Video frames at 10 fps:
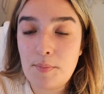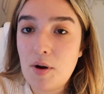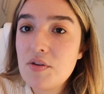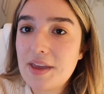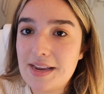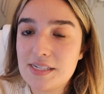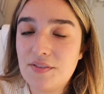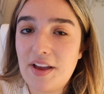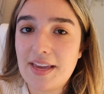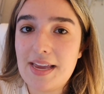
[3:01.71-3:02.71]
both
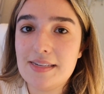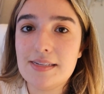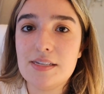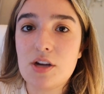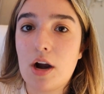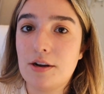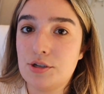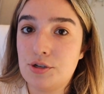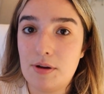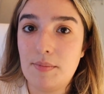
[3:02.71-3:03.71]
Casetify cases are
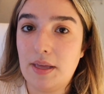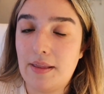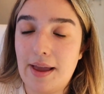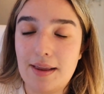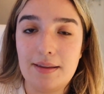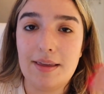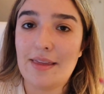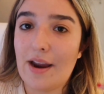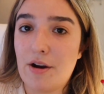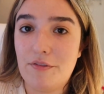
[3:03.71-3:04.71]
extremely light. Like,
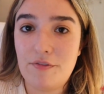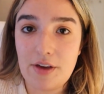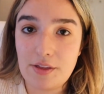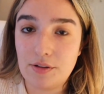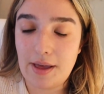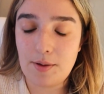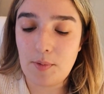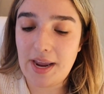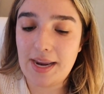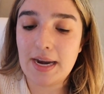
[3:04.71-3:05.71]
they are feather
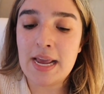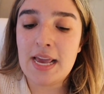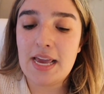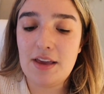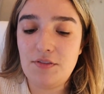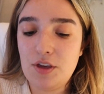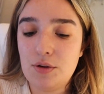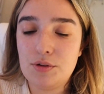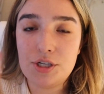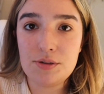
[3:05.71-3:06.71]
lightweight. If
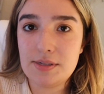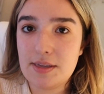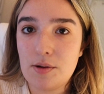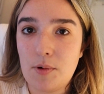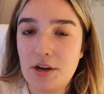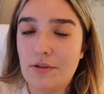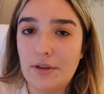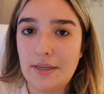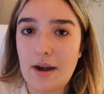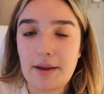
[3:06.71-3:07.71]
you choose either one, you're
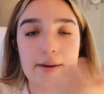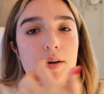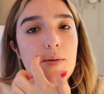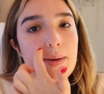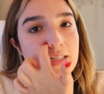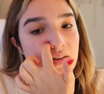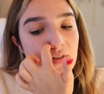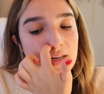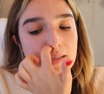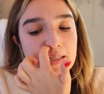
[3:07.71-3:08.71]
really not going to know a big
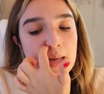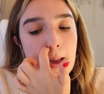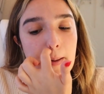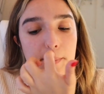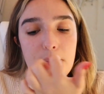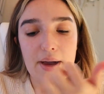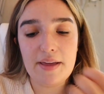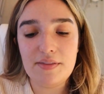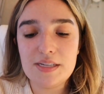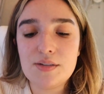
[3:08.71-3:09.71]
difference,
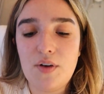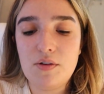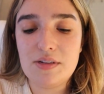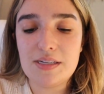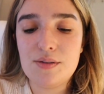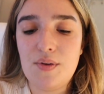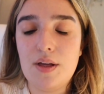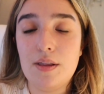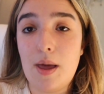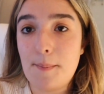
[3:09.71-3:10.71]
but this phone does
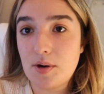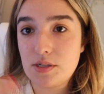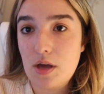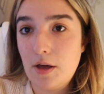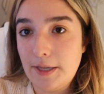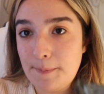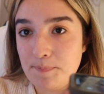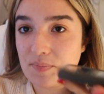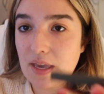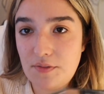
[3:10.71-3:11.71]
feel a lot more solid.
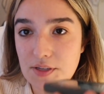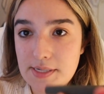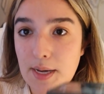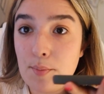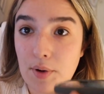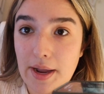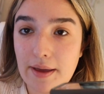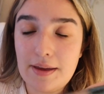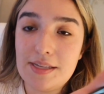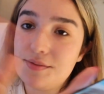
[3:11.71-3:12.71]
It feels like a
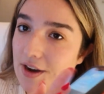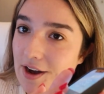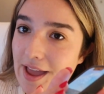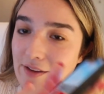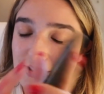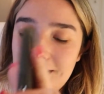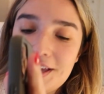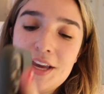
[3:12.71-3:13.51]
brick. It's very heavy.